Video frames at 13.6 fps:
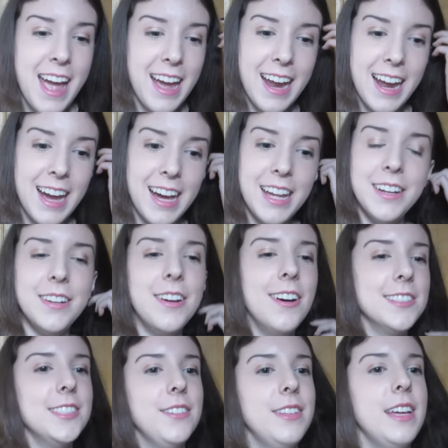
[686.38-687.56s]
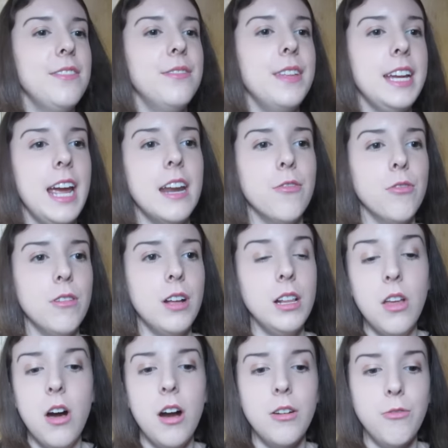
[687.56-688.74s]
And also that they get
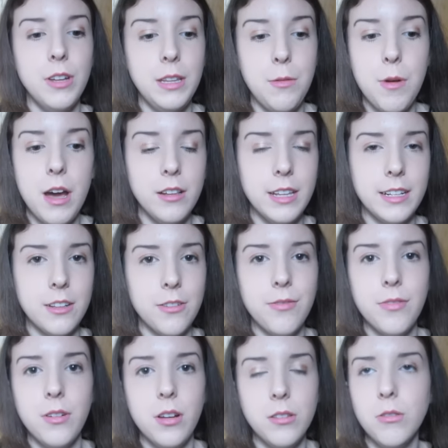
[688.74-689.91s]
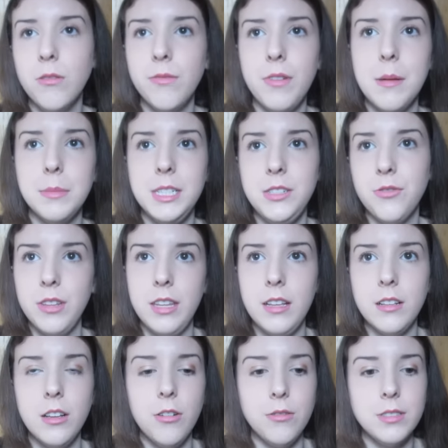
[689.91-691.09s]
along really well, like their whole family's really
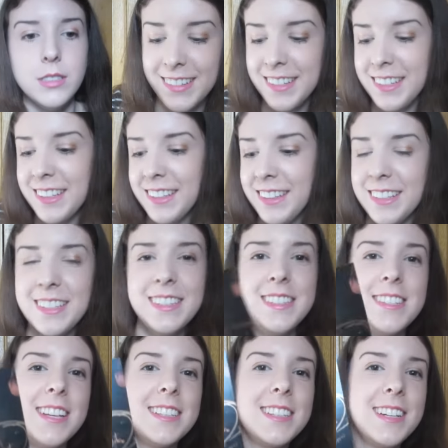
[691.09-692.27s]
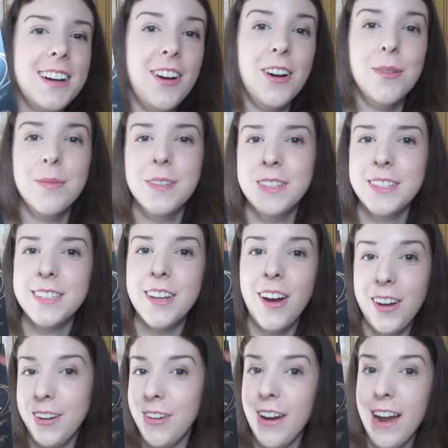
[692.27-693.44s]
close. This is Jessica Harmon's
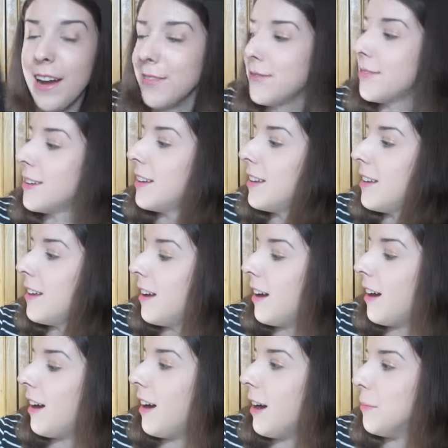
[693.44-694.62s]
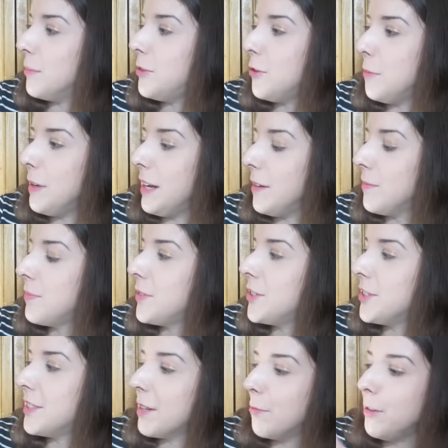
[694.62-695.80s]
autograph to me.
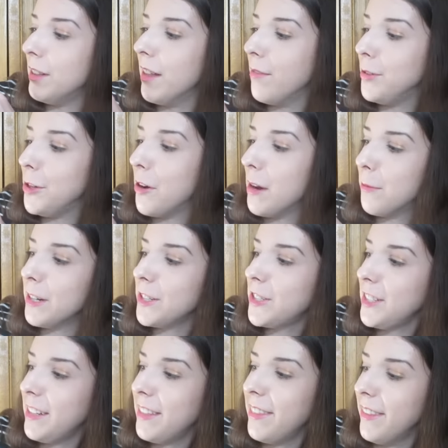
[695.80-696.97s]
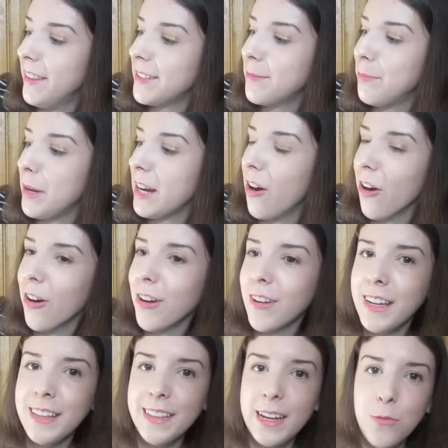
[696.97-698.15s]
She said, "We love you," and when she did this big heart,
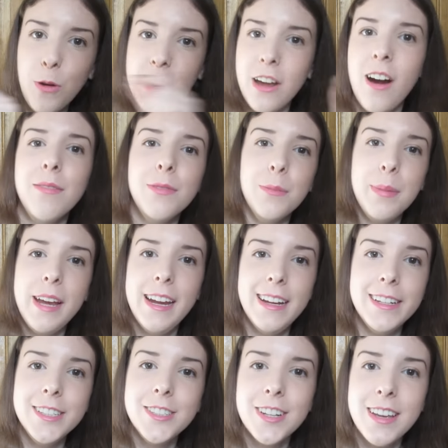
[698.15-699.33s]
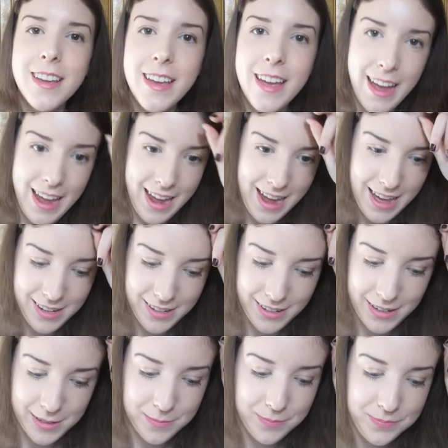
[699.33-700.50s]
it like went off the page, and
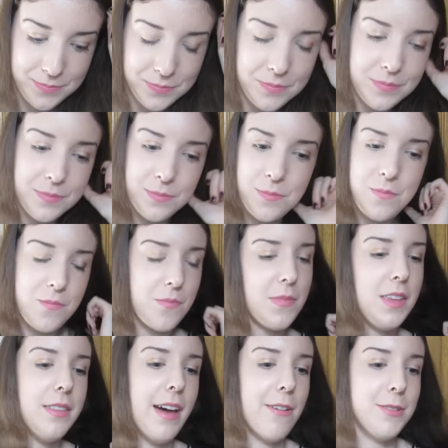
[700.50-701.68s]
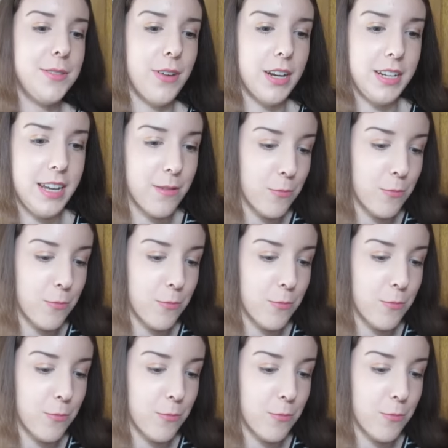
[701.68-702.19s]
that was funny.